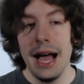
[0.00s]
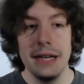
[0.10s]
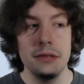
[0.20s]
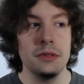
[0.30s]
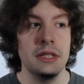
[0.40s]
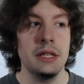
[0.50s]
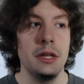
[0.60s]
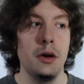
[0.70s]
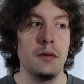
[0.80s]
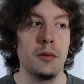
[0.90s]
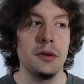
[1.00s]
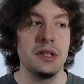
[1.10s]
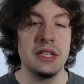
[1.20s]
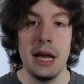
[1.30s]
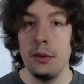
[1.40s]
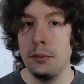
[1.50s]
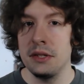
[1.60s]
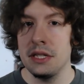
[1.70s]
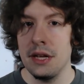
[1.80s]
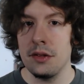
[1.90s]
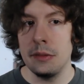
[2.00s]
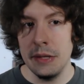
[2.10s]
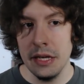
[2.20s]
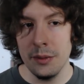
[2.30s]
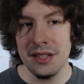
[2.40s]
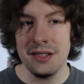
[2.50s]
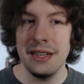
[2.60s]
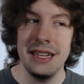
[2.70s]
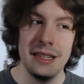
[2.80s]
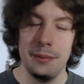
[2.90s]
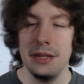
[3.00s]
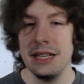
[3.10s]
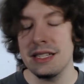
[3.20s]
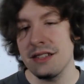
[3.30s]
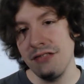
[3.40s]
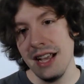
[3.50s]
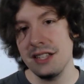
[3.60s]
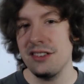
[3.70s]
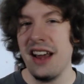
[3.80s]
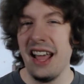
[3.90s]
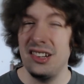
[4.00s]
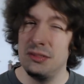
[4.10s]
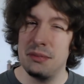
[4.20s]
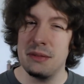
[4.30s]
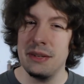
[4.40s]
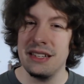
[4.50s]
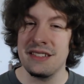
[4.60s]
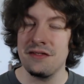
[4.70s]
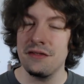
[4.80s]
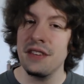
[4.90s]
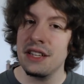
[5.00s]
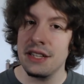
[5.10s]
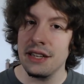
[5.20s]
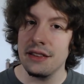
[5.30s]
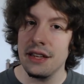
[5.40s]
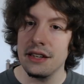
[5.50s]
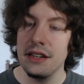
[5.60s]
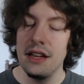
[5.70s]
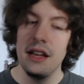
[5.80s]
I don't think the overworld is that well put together to begin with, so getting to places faster helps, but it doesn't fix anything.